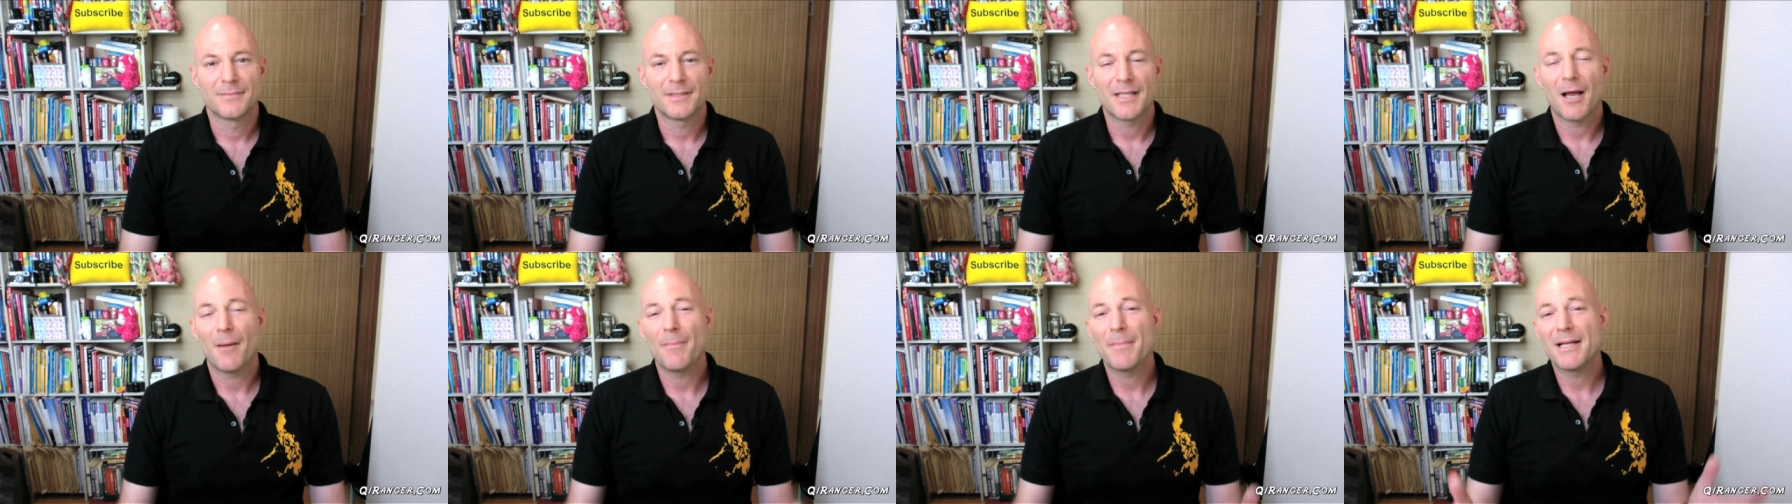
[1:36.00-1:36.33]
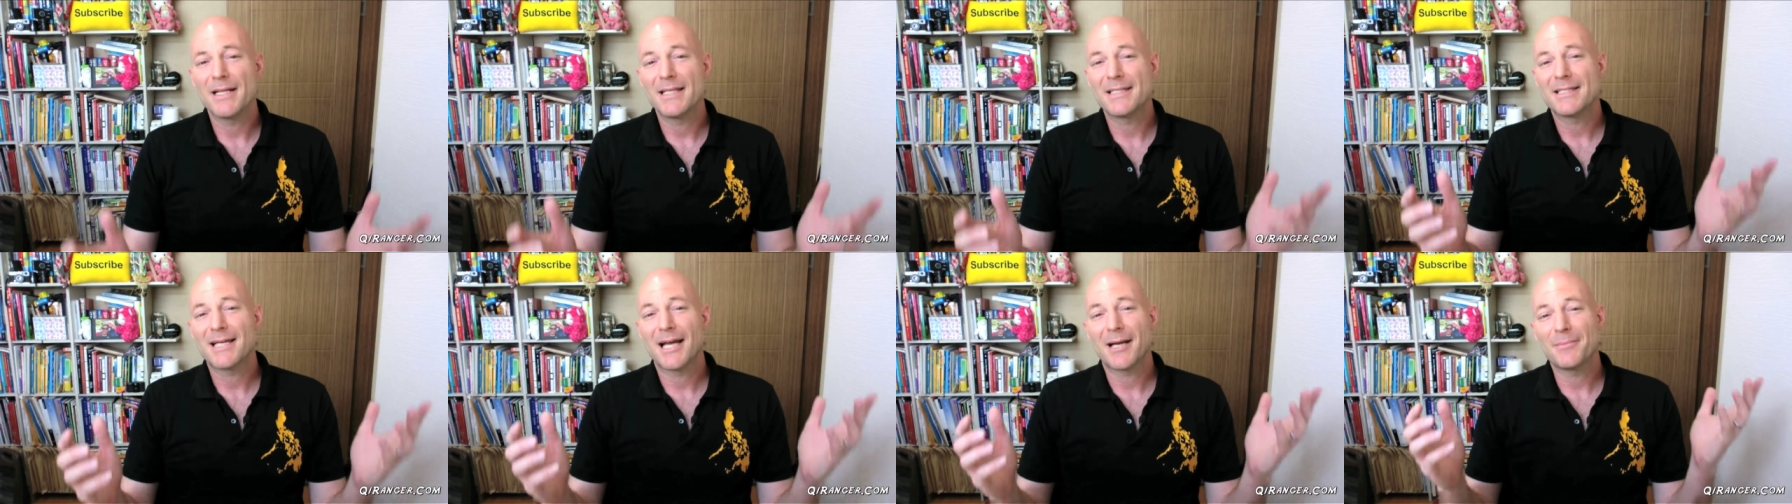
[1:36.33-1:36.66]
Now,
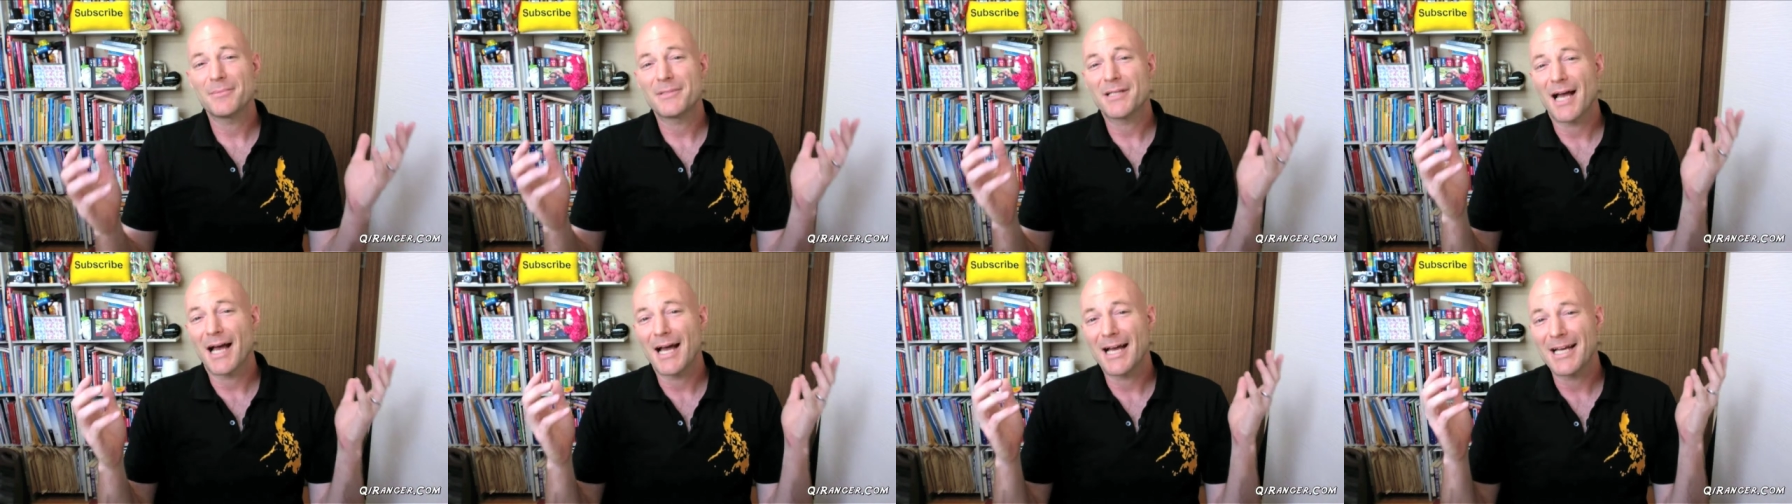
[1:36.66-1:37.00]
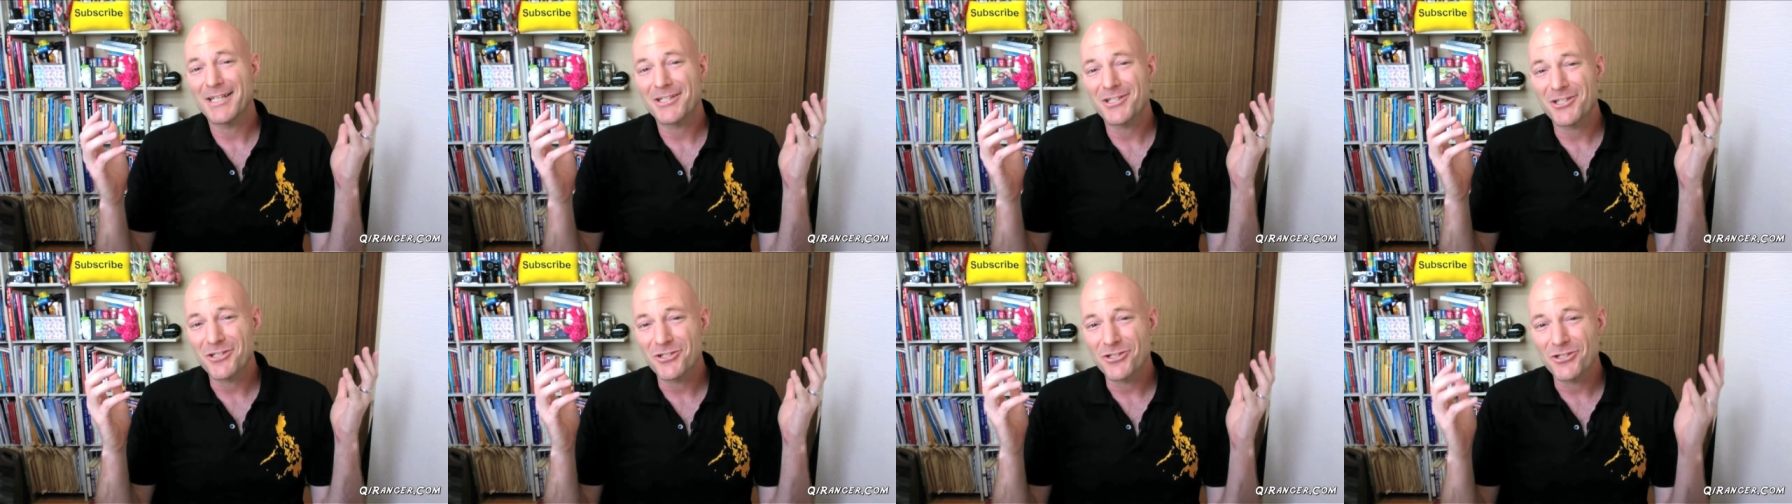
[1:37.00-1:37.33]
many times
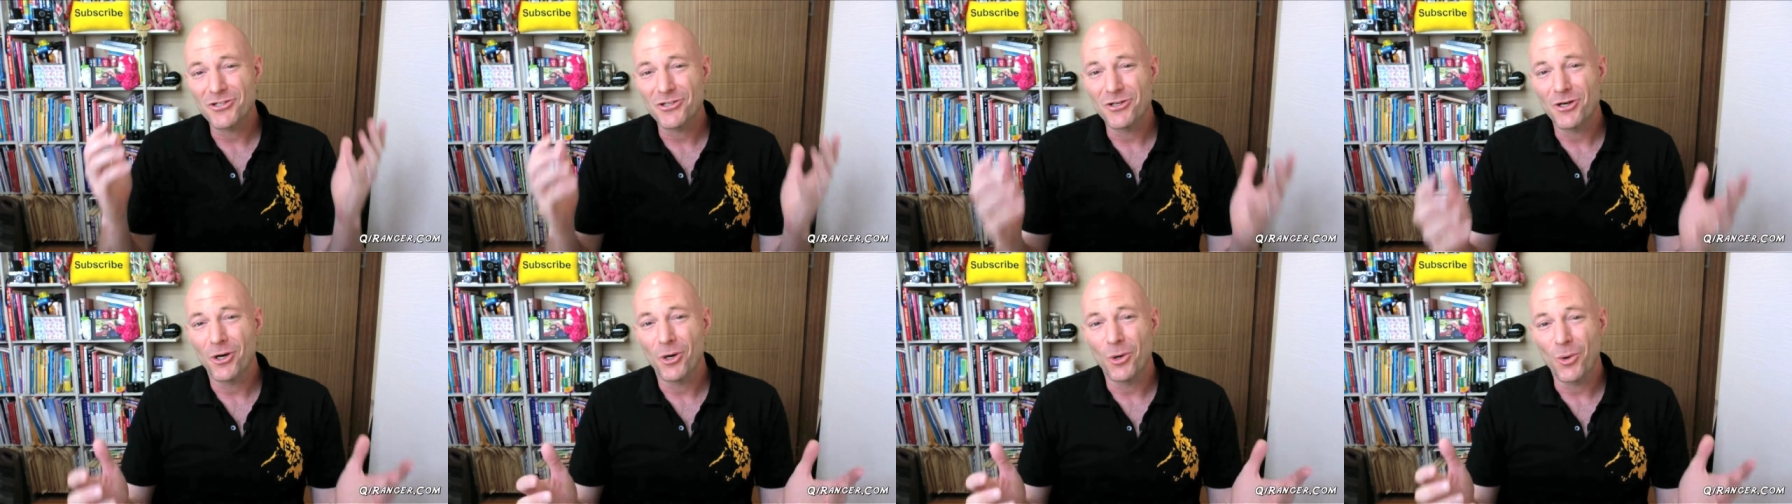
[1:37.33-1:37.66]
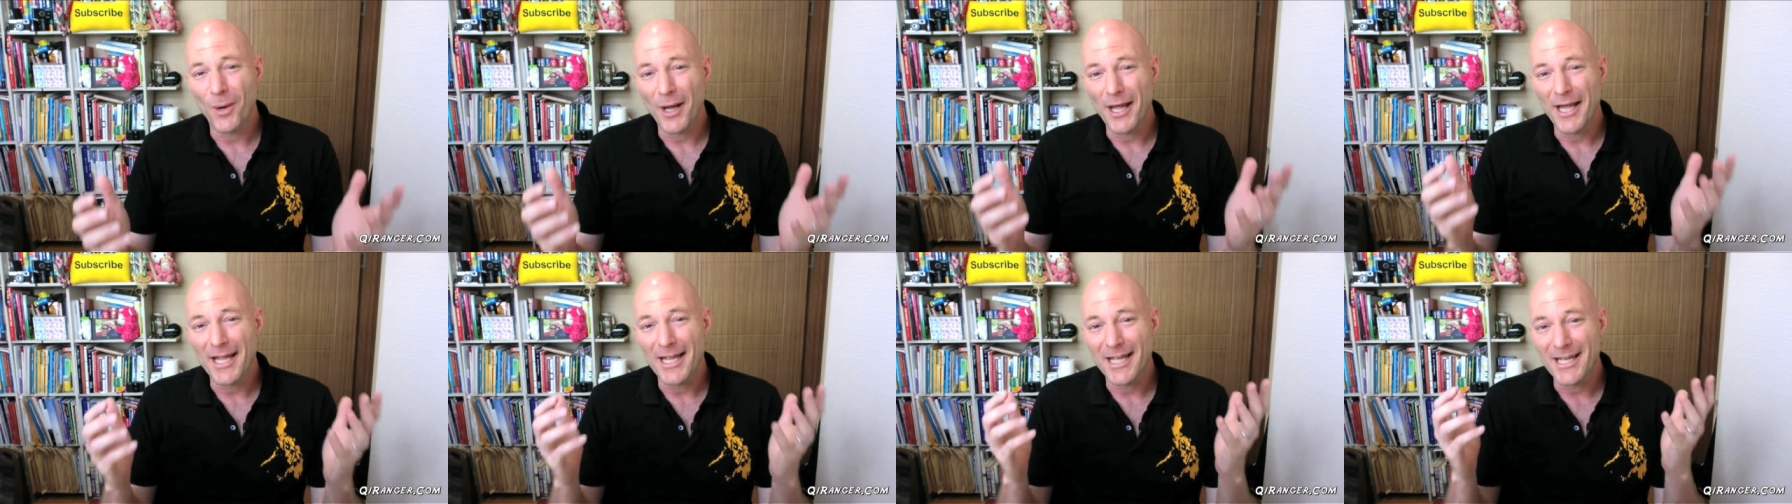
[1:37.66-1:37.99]
I just
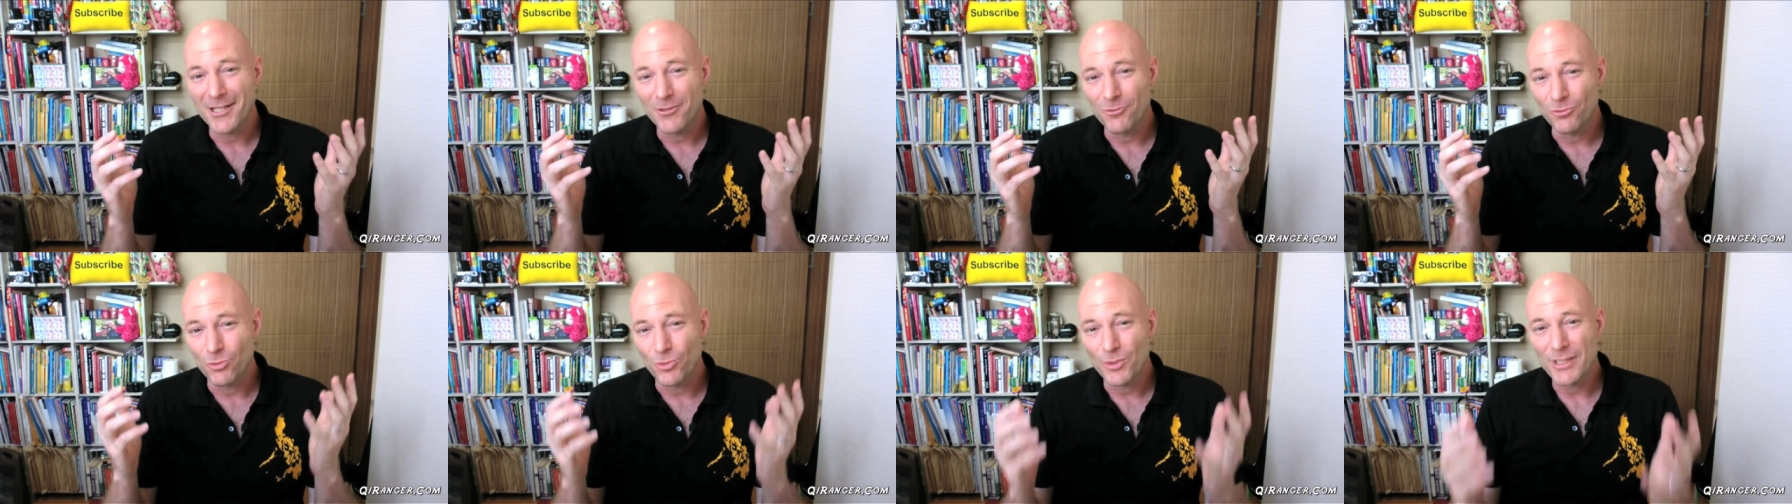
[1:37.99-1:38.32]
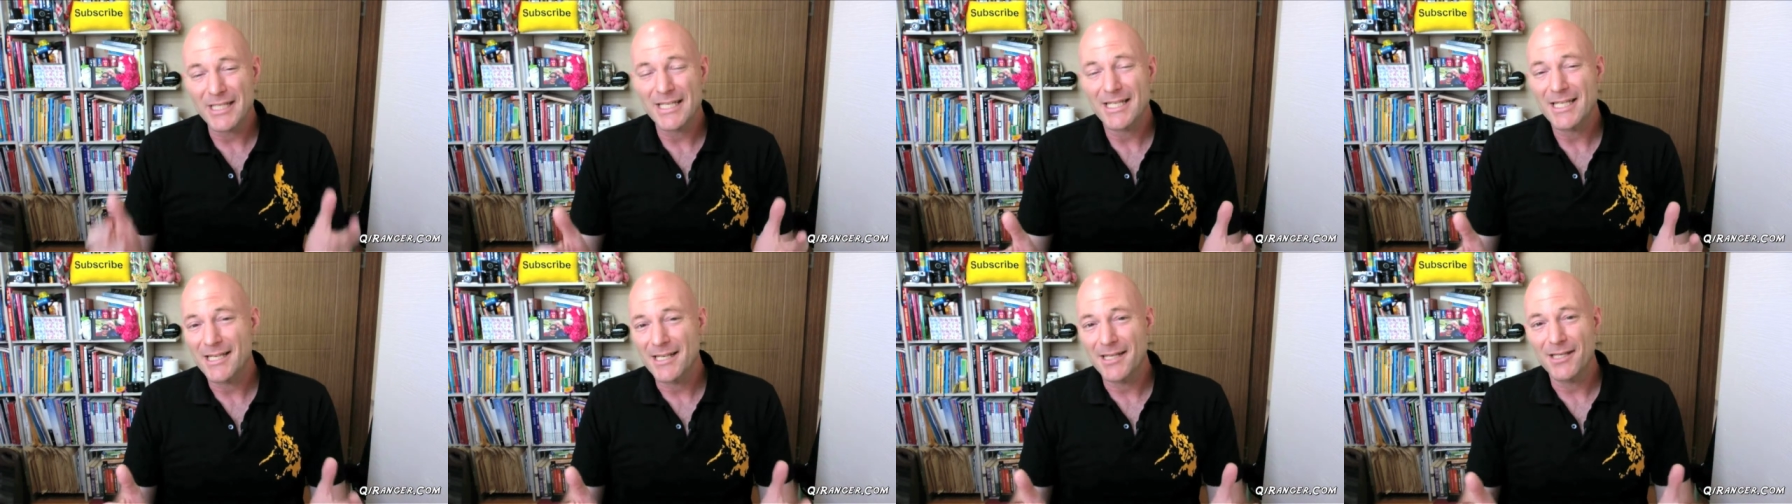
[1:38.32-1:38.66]
go and
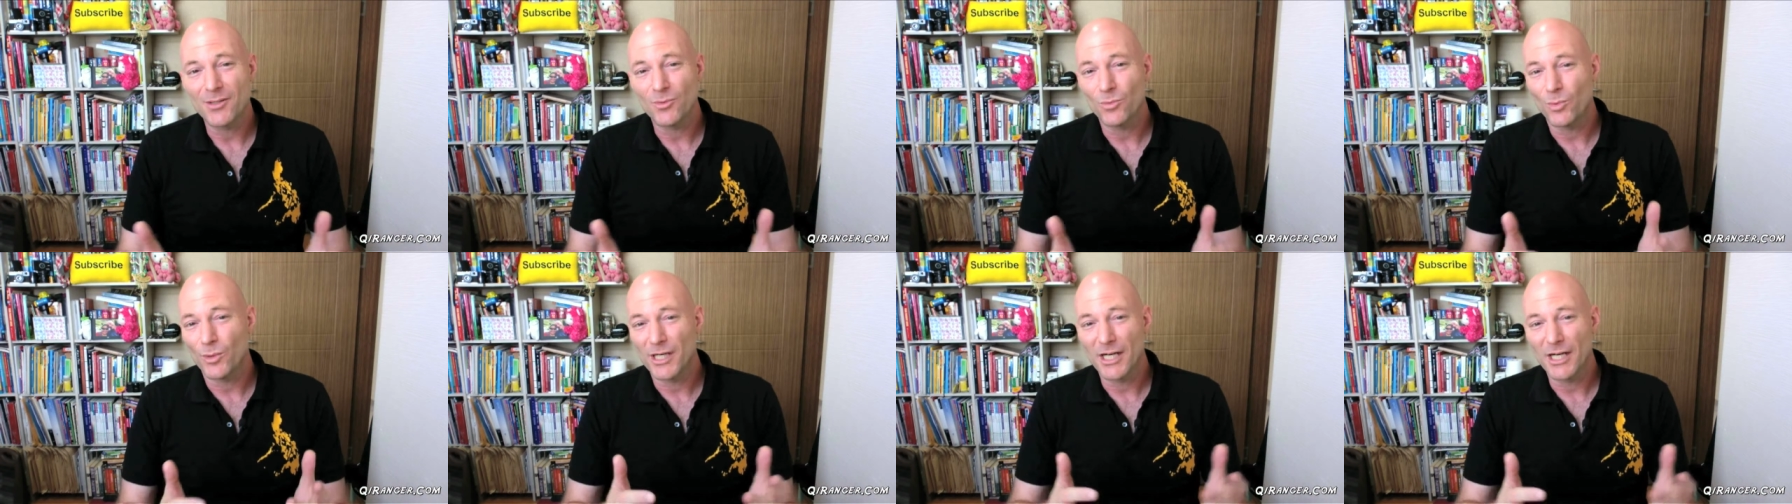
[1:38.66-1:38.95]
reheat